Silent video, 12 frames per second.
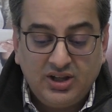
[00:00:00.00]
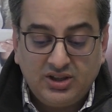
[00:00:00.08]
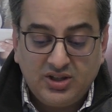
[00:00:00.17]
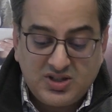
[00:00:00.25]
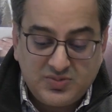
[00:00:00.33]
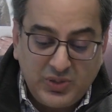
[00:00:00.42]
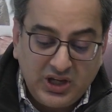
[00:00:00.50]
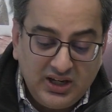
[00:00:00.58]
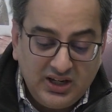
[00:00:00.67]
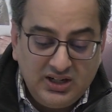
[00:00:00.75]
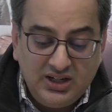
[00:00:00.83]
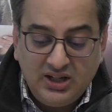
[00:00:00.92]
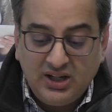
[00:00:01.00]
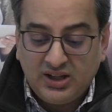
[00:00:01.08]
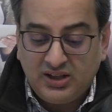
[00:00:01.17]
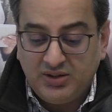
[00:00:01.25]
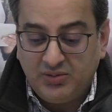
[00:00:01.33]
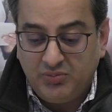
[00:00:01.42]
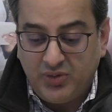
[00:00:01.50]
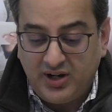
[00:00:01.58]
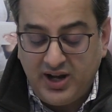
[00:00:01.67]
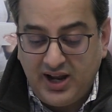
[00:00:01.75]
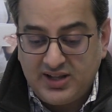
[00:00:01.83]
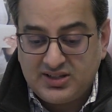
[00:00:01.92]
The speed, the
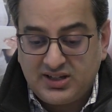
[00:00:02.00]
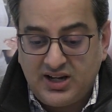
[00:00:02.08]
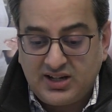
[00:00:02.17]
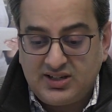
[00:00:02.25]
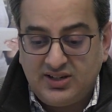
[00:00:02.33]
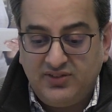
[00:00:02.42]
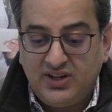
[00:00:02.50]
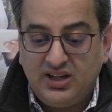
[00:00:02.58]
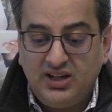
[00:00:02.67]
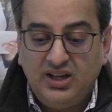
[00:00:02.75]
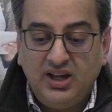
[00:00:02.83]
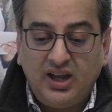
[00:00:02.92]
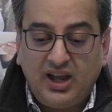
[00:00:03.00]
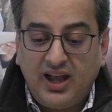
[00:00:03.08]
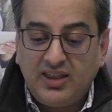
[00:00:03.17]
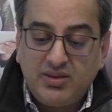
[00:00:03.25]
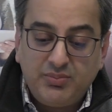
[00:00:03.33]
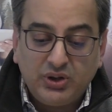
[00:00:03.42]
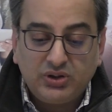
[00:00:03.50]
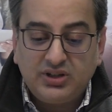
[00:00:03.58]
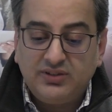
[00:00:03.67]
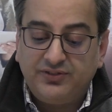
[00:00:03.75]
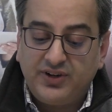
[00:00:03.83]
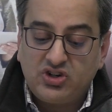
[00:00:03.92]
enhanced connectivity, and the
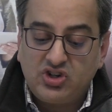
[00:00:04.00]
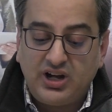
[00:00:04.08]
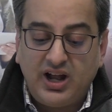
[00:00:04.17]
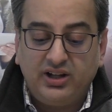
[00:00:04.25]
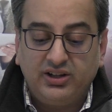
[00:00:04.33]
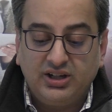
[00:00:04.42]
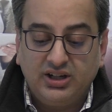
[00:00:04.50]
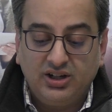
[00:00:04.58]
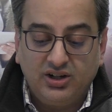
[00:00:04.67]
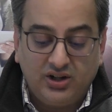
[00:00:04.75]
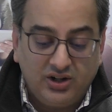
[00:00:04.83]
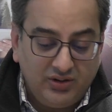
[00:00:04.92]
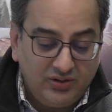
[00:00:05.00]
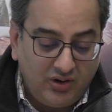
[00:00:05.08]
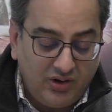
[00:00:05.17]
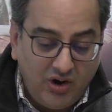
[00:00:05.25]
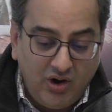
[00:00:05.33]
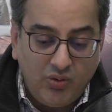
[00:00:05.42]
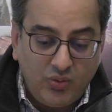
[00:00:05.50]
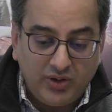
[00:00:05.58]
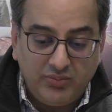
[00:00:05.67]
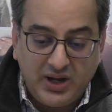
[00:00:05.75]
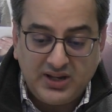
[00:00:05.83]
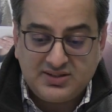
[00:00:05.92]
built-in functionality are all
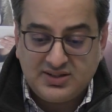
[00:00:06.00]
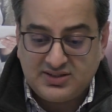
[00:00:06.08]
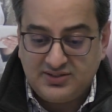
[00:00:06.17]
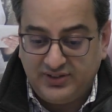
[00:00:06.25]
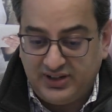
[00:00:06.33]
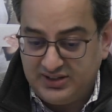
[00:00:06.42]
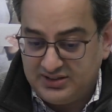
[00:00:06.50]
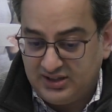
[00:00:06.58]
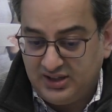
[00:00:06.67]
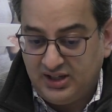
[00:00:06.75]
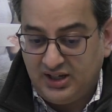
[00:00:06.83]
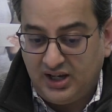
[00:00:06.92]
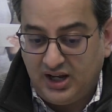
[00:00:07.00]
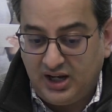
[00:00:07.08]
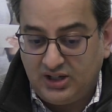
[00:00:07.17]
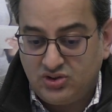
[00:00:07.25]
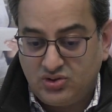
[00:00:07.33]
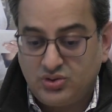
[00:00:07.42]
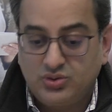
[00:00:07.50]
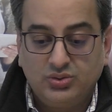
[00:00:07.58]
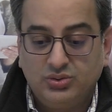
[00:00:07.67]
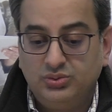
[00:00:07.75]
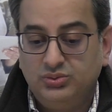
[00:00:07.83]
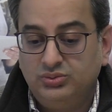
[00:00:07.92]
what makes this device a
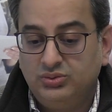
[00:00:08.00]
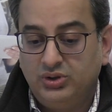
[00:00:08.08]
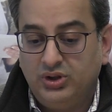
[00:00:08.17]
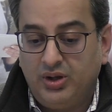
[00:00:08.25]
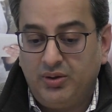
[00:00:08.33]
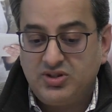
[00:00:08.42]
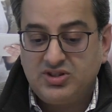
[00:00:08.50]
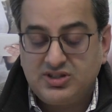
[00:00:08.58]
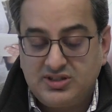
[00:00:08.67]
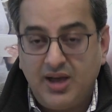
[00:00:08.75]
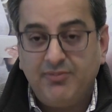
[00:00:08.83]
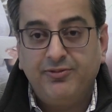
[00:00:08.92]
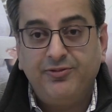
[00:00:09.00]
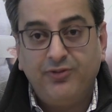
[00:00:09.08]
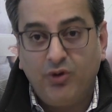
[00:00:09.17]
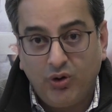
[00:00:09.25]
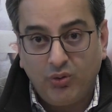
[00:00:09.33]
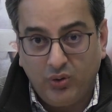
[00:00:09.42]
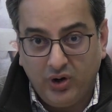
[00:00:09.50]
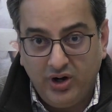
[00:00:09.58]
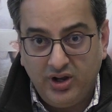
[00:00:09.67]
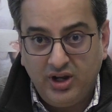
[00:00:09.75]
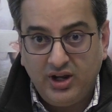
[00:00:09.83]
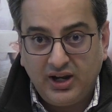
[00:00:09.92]
true step
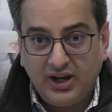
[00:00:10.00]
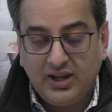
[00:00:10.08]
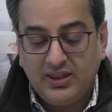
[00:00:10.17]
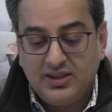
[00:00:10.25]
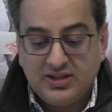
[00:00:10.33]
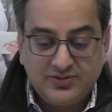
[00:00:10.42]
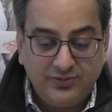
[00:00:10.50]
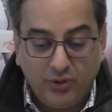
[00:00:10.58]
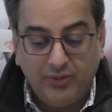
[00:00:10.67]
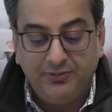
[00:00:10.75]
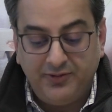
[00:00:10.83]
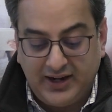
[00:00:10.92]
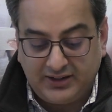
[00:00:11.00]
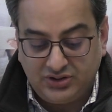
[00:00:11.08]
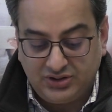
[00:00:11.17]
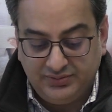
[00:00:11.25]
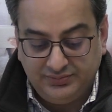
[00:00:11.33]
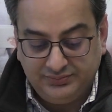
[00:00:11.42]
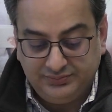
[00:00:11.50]
forward in this form factor.